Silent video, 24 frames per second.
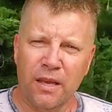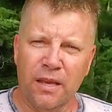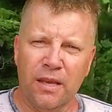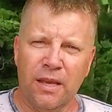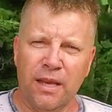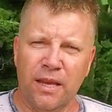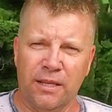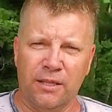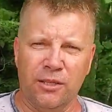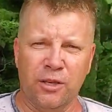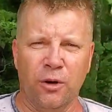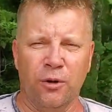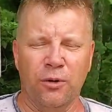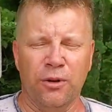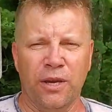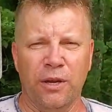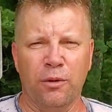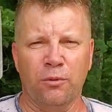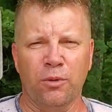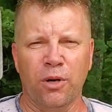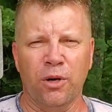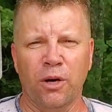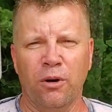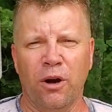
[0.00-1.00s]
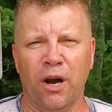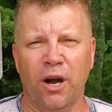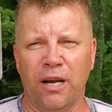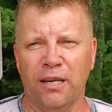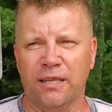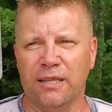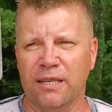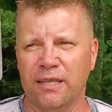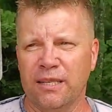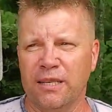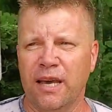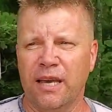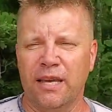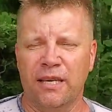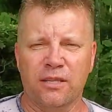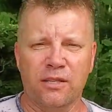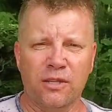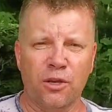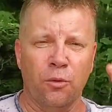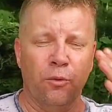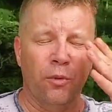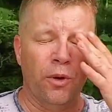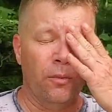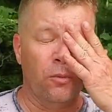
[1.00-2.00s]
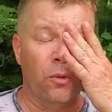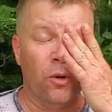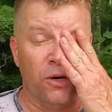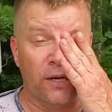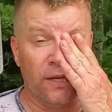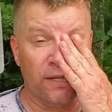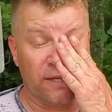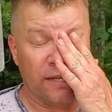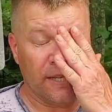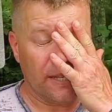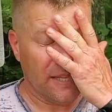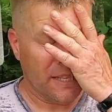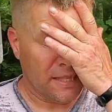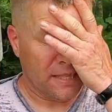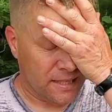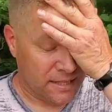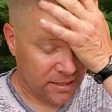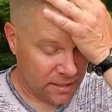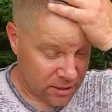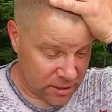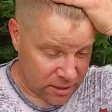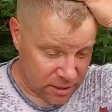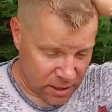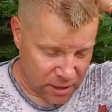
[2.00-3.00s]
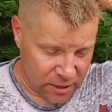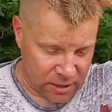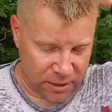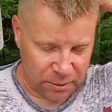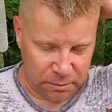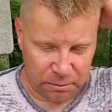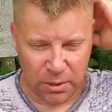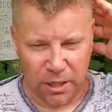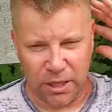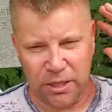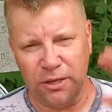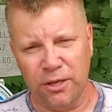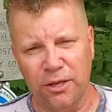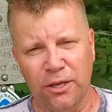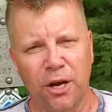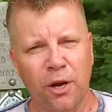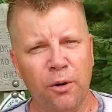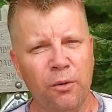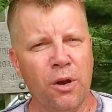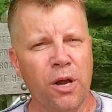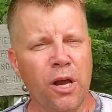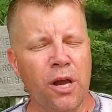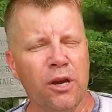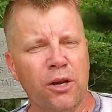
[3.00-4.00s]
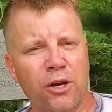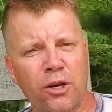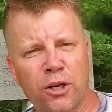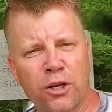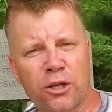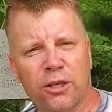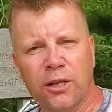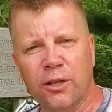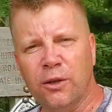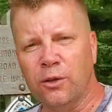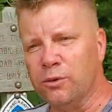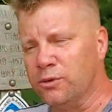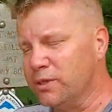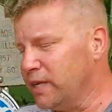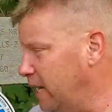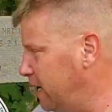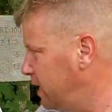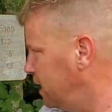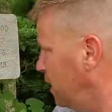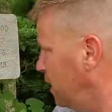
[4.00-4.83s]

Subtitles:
It's gonna get real hot today, so we wanted to get this done, but you know, good little day